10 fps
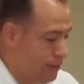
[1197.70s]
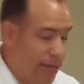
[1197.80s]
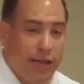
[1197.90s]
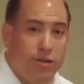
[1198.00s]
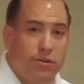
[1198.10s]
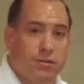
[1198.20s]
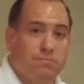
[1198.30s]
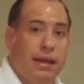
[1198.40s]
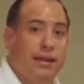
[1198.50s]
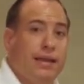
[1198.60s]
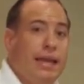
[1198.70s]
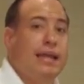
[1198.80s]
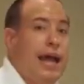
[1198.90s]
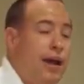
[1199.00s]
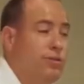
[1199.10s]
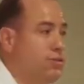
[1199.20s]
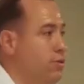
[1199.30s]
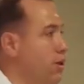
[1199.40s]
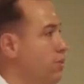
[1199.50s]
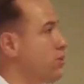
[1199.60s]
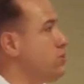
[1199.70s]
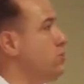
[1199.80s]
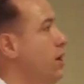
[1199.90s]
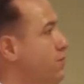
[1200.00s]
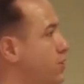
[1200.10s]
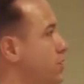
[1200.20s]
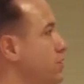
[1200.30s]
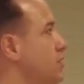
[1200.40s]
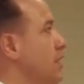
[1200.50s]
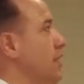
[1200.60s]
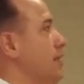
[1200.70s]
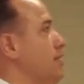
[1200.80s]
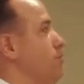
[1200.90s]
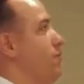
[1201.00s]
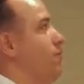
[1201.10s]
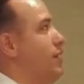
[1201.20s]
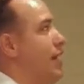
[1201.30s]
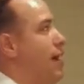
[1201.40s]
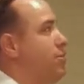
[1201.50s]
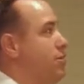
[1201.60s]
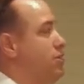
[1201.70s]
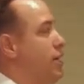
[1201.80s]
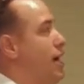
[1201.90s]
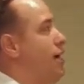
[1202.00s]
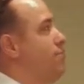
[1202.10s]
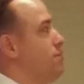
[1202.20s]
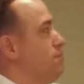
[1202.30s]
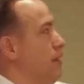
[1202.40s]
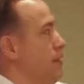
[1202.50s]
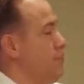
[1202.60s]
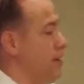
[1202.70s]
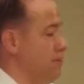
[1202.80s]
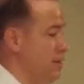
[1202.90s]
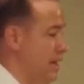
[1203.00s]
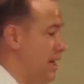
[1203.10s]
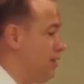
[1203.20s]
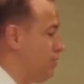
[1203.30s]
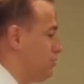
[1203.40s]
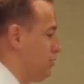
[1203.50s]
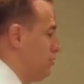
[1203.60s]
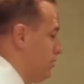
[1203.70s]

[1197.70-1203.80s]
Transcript: Jayco, it's made in-house. So all their soft goods, they do a phenomenal job. They make them in-house.